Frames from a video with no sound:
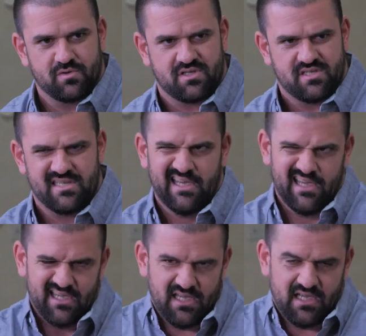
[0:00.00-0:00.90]
Because
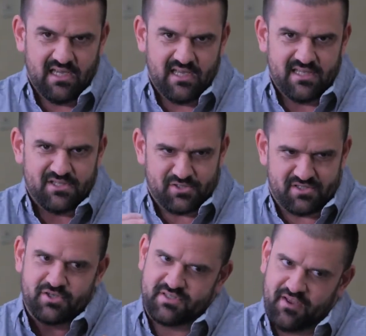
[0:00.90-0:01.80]
there's
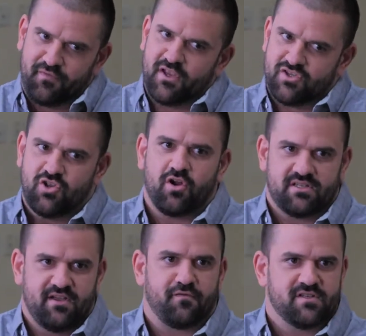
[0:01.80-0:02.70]
definitely a stark
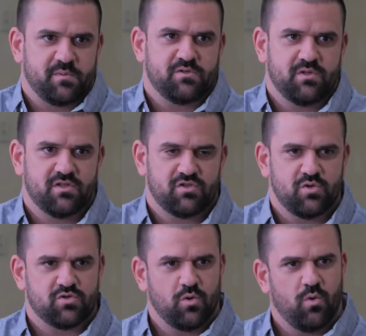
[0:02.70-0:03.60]
difference between the two.
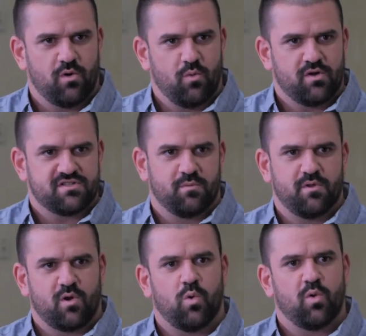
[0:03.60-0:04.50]
So what are some of
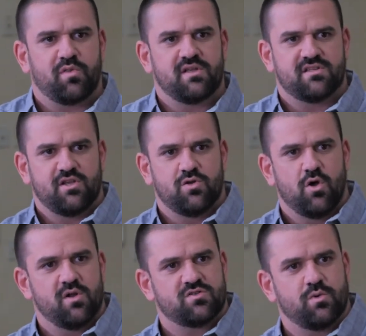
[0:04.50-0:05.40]
the cool things that you
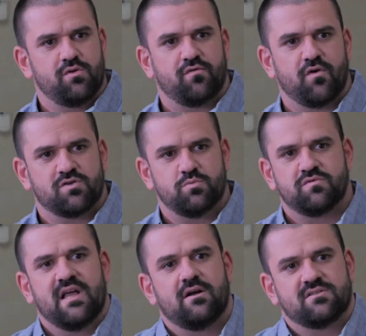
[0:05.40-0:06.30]
noticed when you first moved
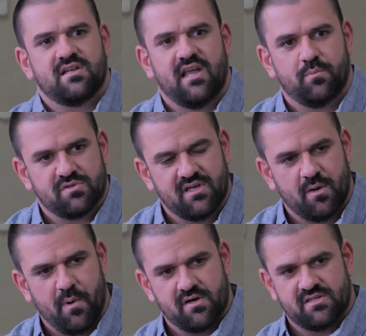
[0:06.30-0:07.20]
down to Naples in
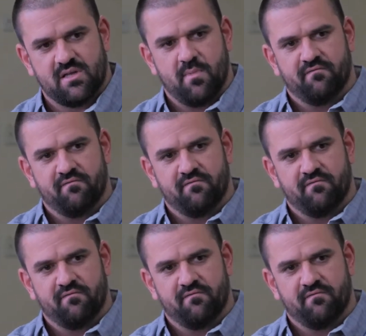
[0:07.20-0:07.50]
comparison to Memphis?